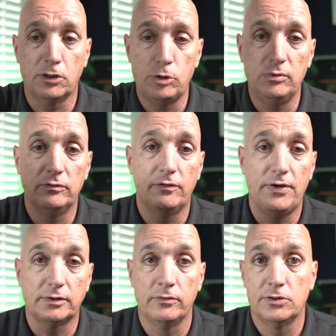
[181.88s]
cumulative
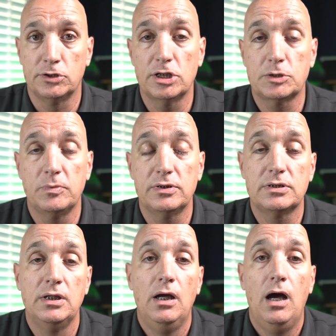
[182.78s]
effect of those
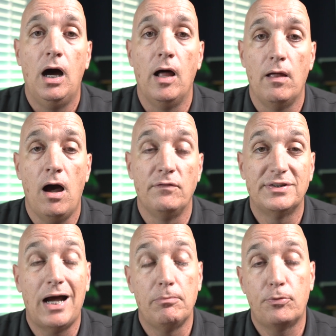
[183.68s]
adjustments of the
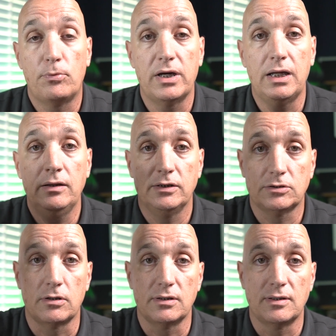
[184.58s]
top 3, they
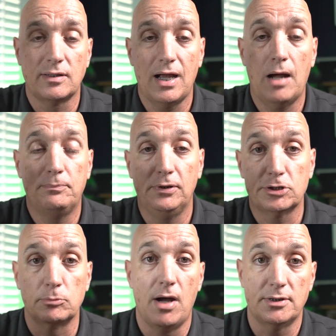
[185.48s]
start at the top,
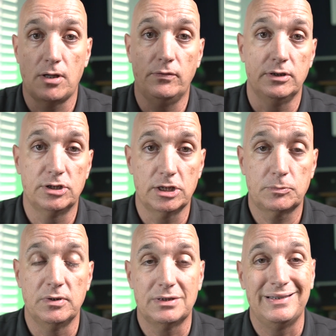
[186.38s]
plus or minus all the
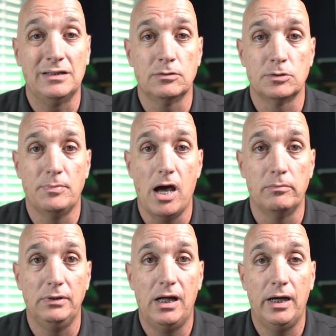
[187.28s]
adjustments, equals the
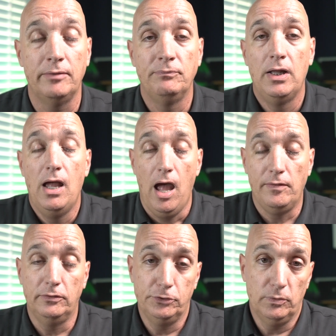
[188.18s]
bottom line. And
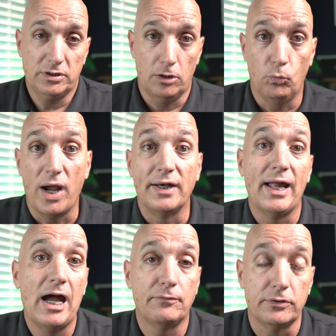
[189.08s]
then we'll do what's called a weighted
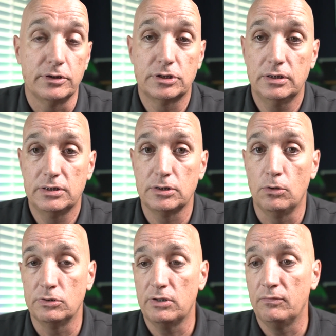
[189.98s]
average.
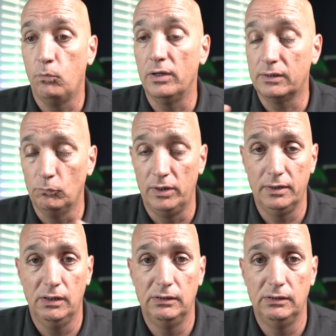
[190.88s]
So if one